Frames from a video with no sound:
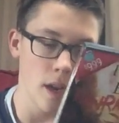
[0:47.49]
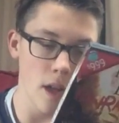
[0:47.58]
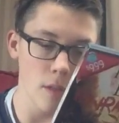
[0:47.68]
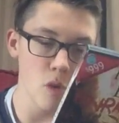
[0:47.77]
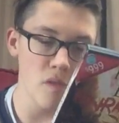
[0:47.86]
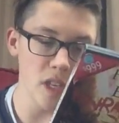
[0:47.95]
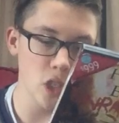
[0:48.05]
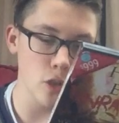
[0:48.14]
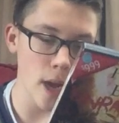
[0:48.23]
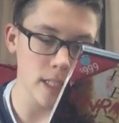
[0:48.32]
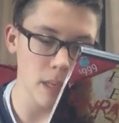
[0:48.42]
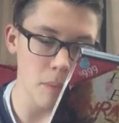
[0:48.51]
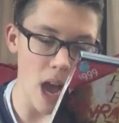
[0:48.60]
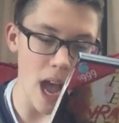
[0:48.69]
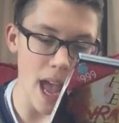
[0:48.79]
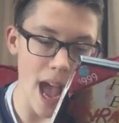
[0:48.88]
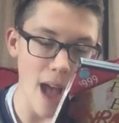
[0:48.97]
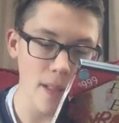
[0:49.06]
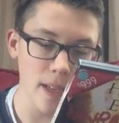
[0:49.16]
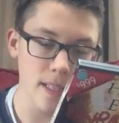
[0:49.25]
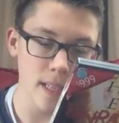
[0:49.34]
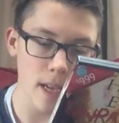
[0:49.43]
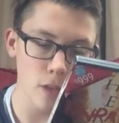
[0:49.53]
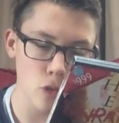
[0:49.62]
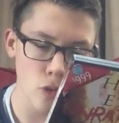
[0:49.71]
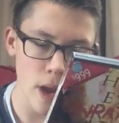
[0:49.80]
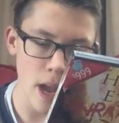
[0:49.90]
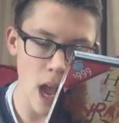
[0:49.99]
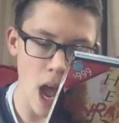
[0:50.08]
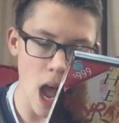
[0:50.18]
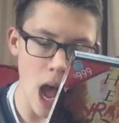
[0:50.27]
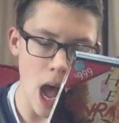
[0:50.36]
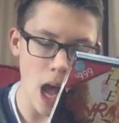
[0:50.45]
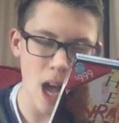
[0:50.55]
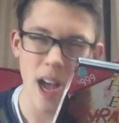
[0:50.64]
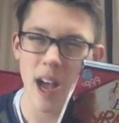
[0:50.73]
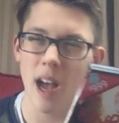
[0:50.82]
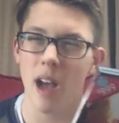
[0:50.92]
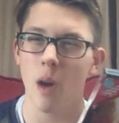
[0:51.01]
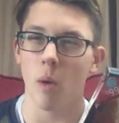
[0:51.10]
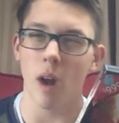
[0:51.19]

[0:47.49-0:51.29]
Now, the movie's directed by Alexandre Aja,